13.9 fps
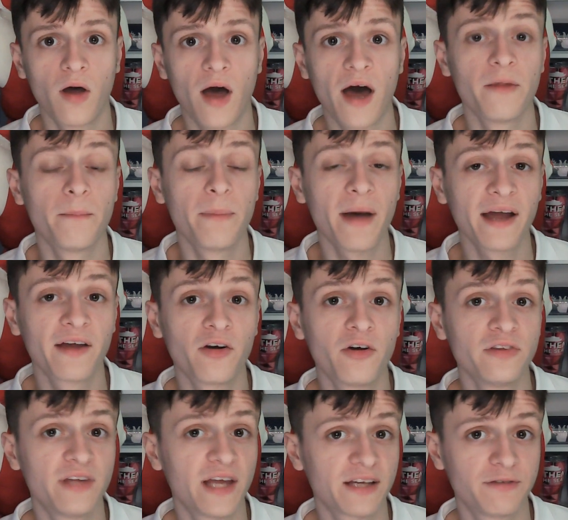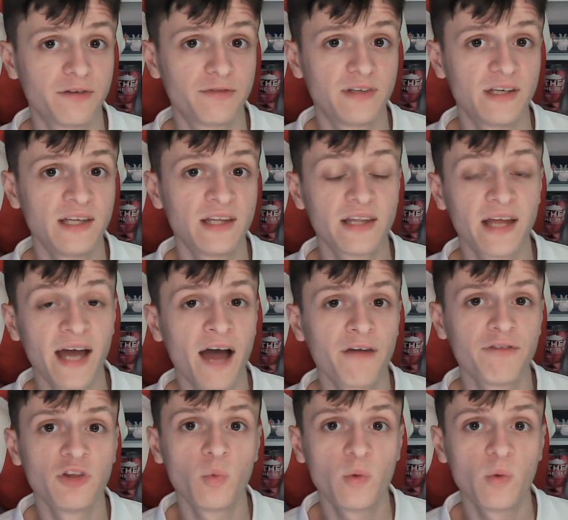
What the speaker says: At the back on deck 15, they are having the